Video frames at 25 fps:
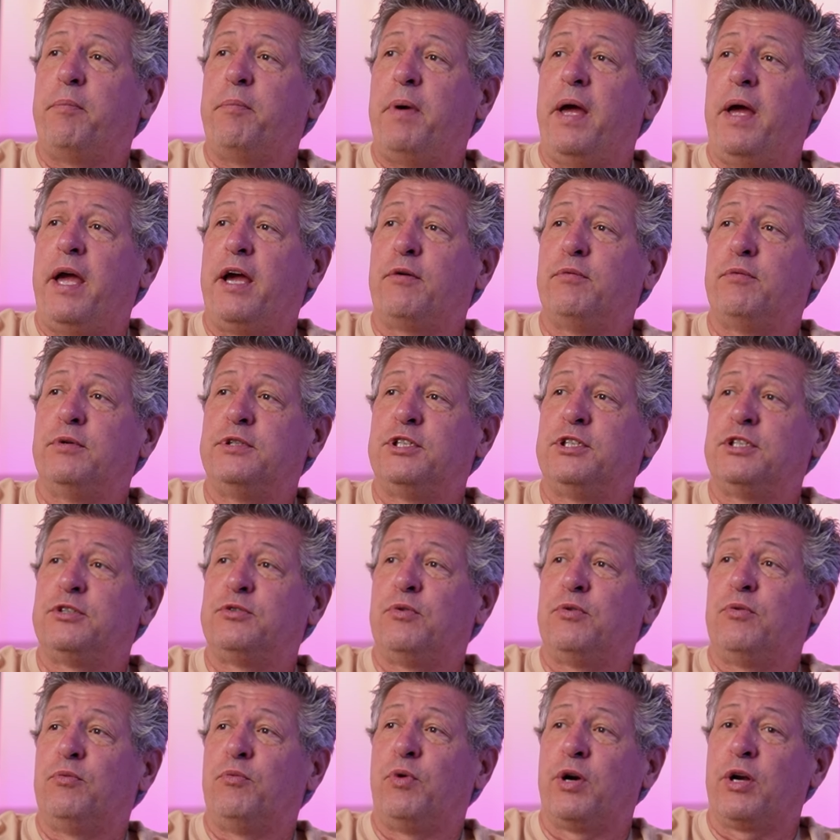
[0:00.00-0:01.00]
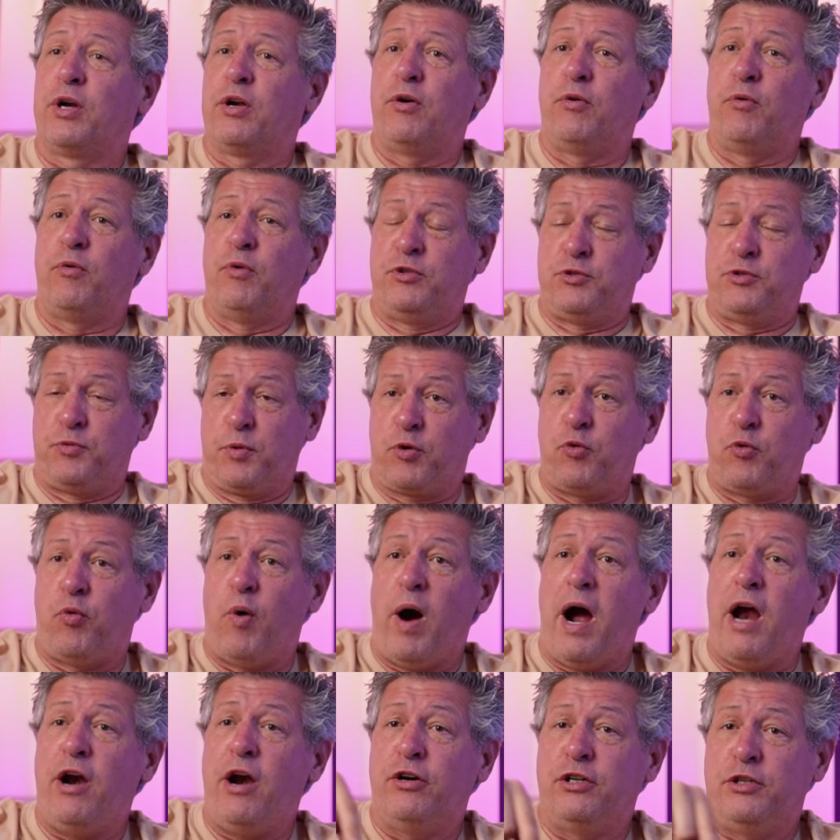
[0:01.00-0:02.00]
bank, which is
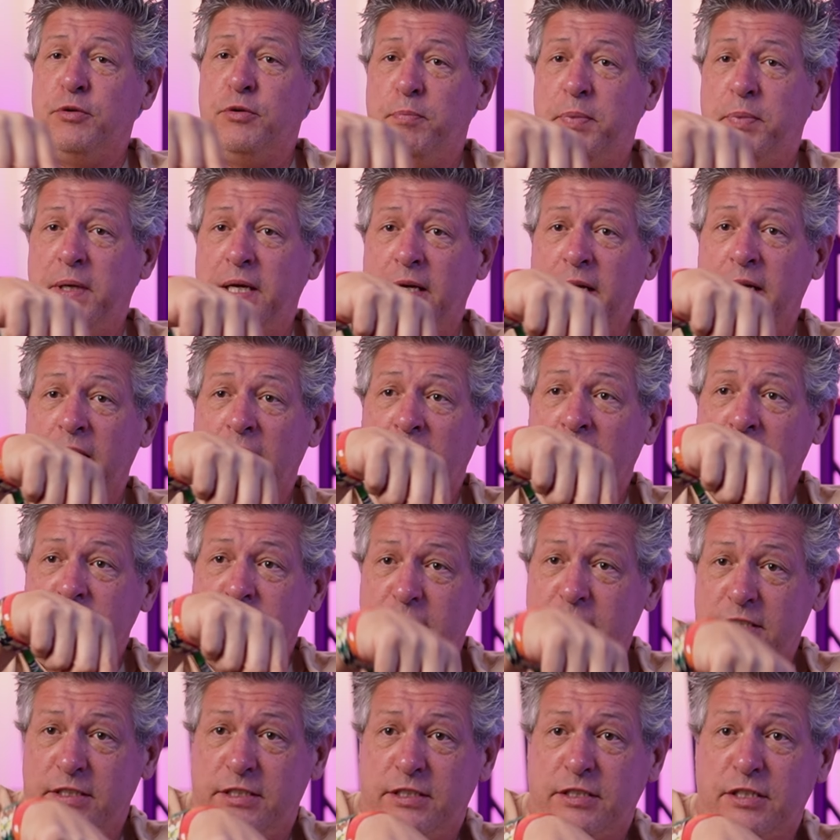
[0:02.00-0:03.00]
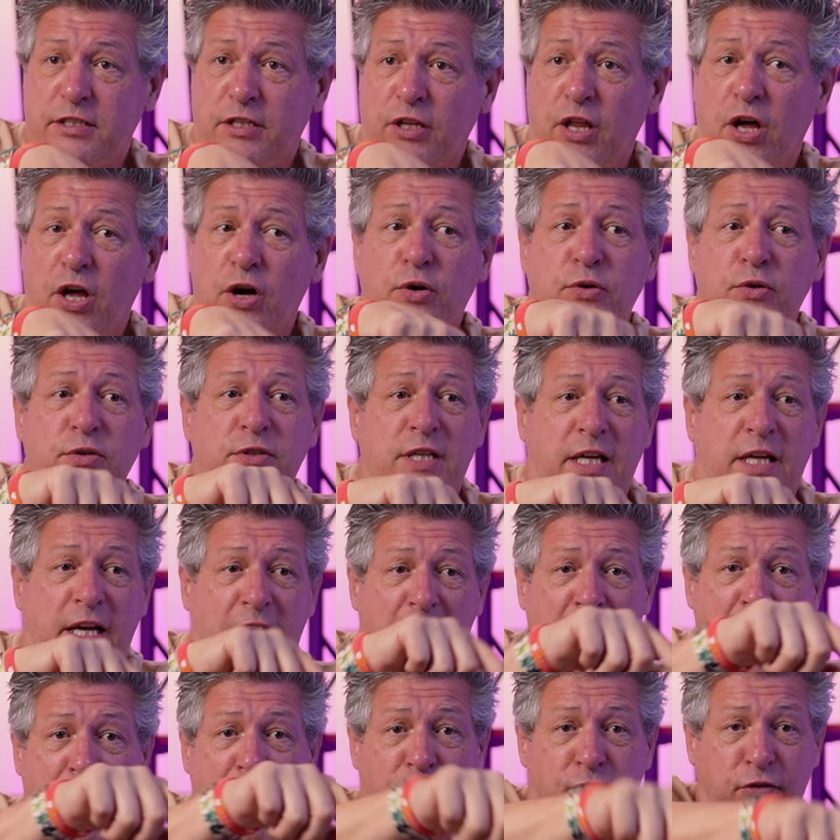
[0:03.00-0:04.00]
required to be disclosed at
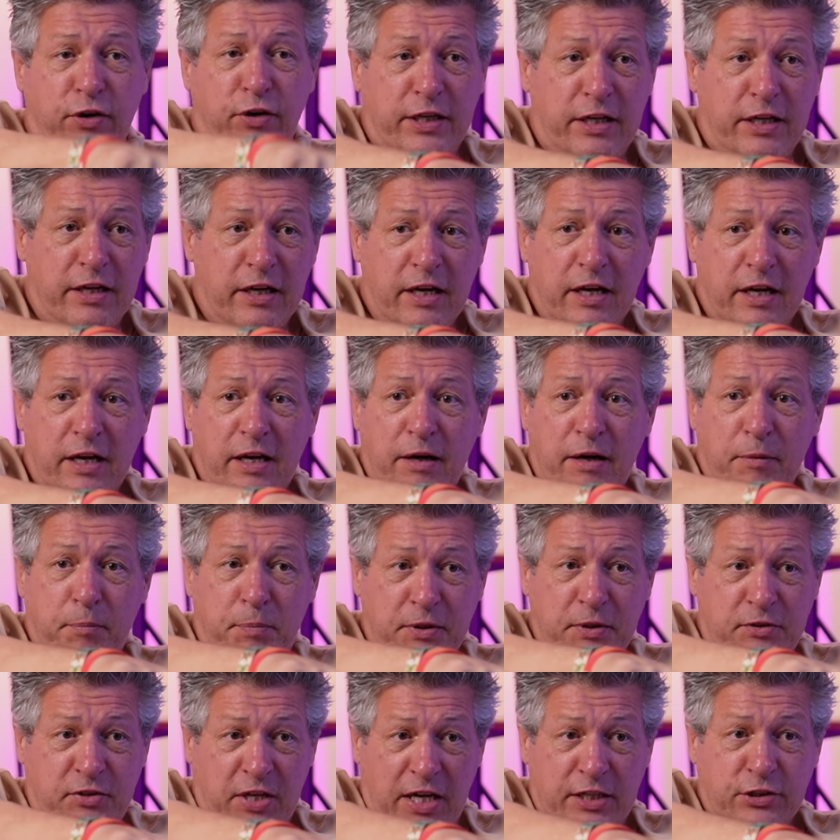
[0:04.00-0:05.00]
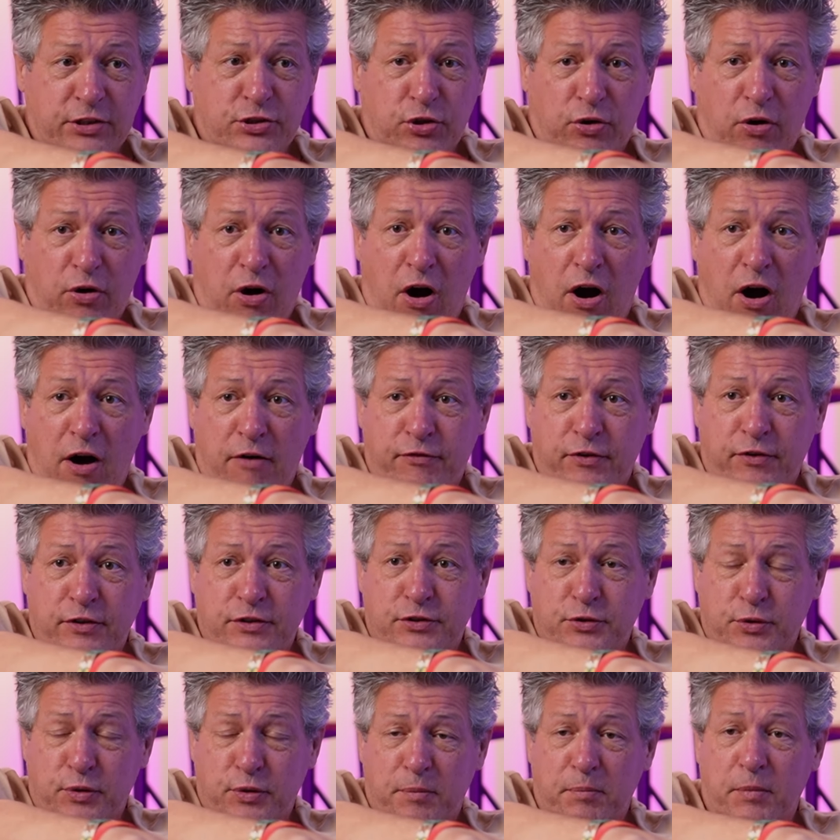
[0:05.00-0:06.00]
every potential offer
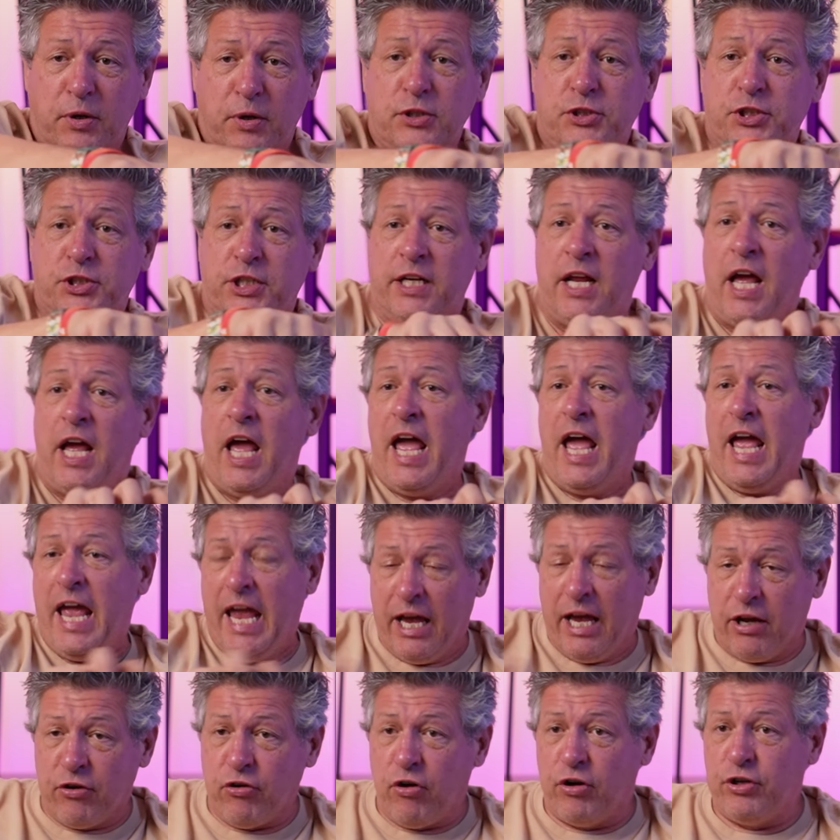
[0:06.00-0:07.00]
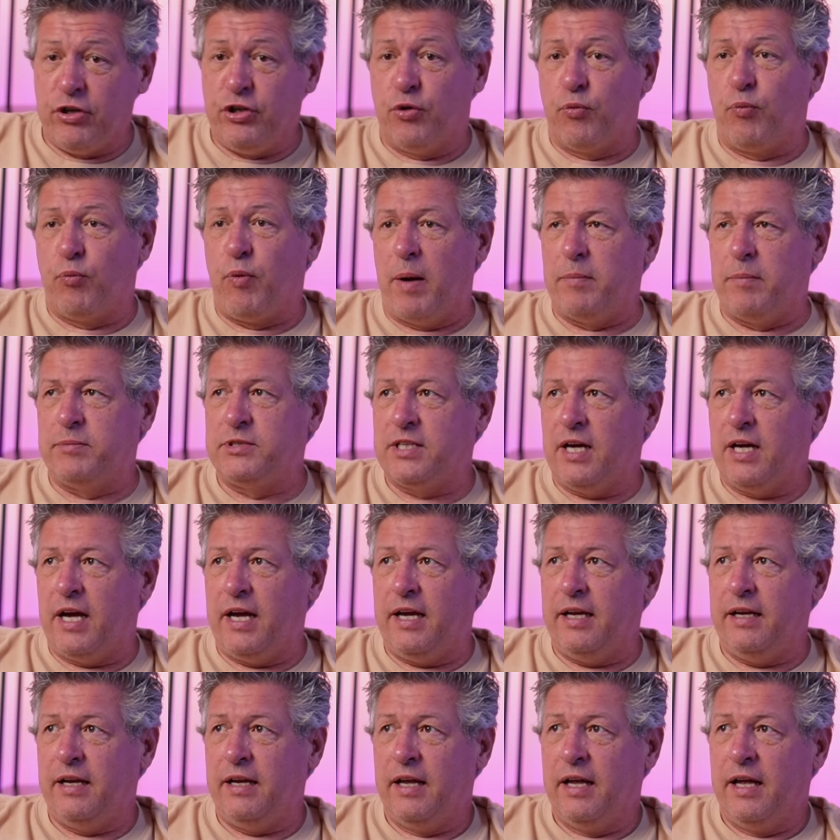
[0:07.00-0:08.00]
to a merchant and on your
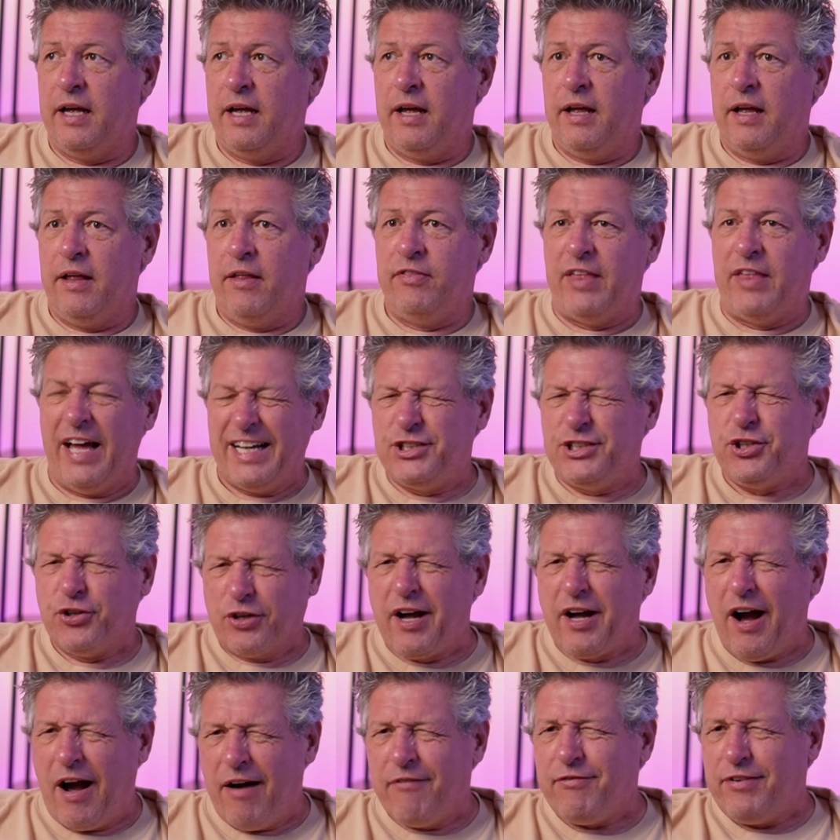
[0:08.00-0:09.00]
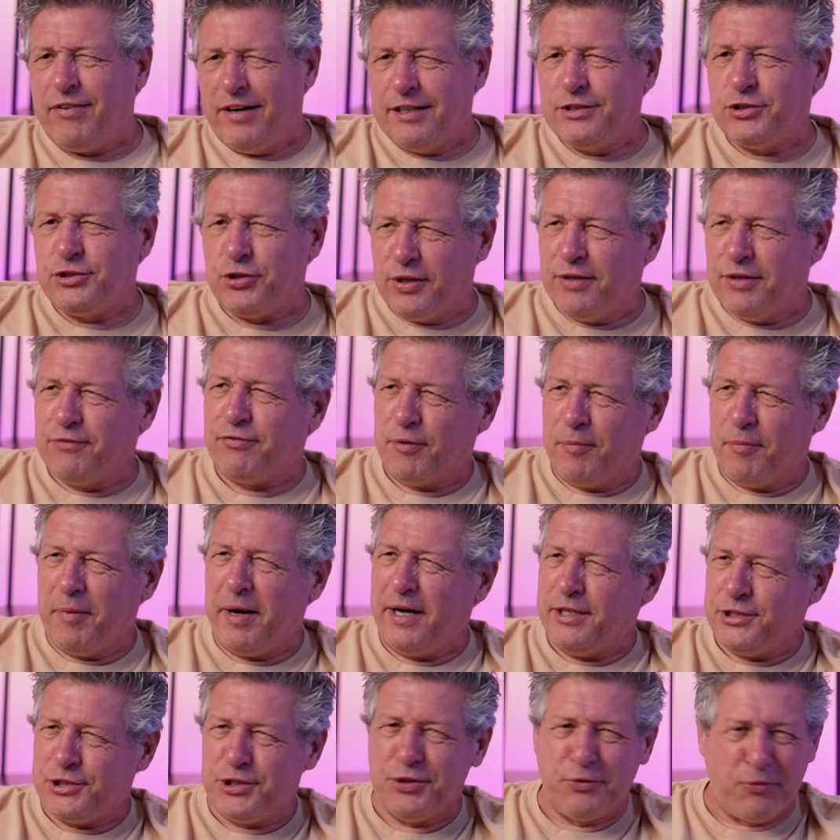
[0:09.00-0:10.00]
website, that's your confidential
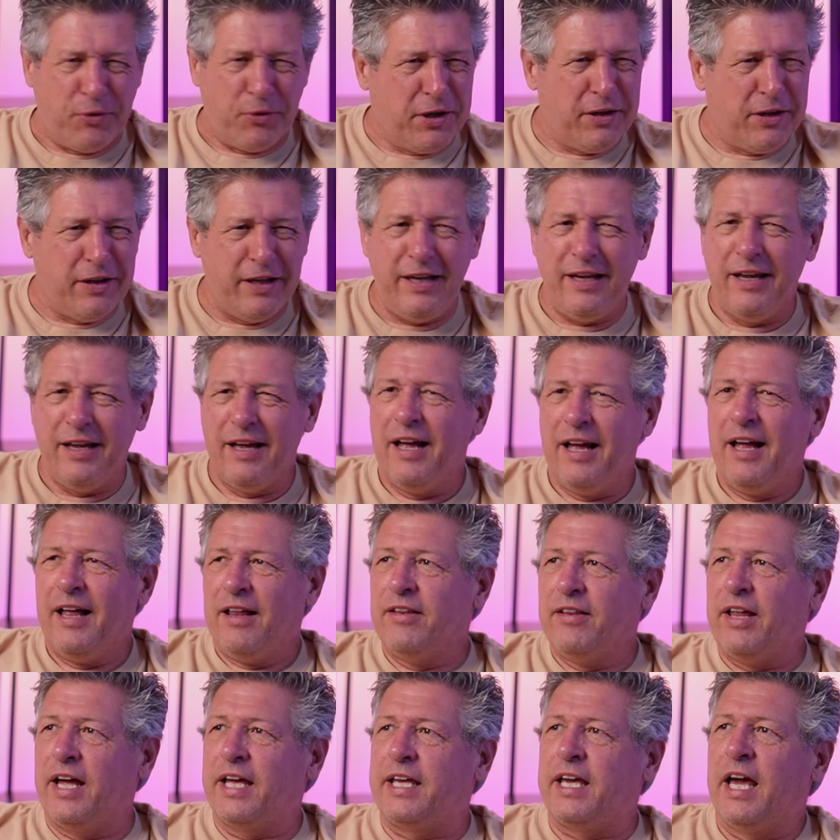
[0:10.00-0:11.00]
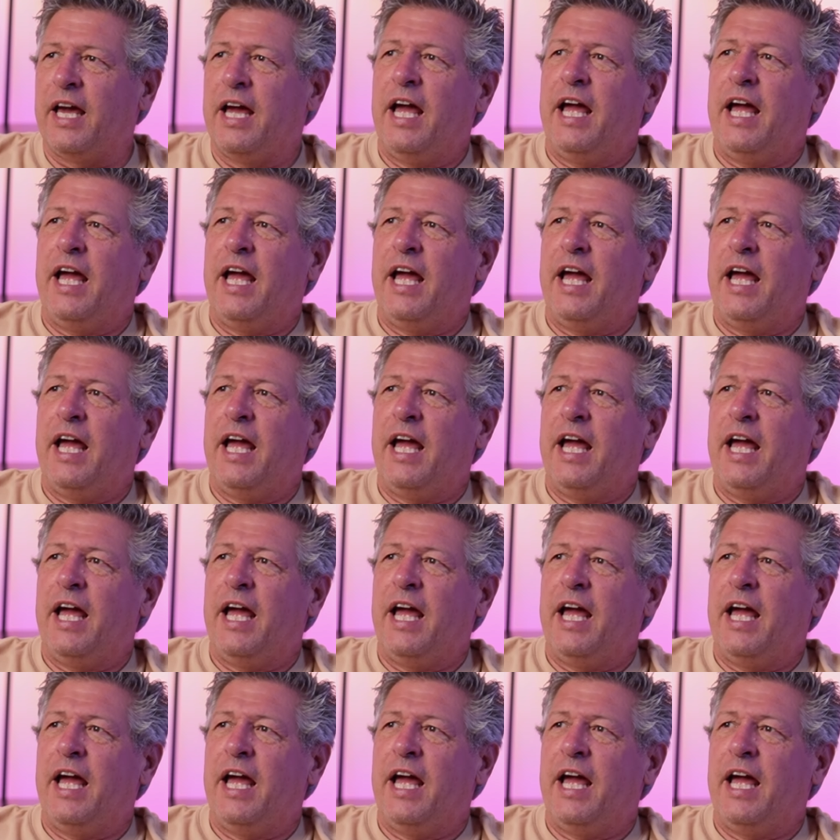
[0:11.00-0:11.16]
information, right. Really? Like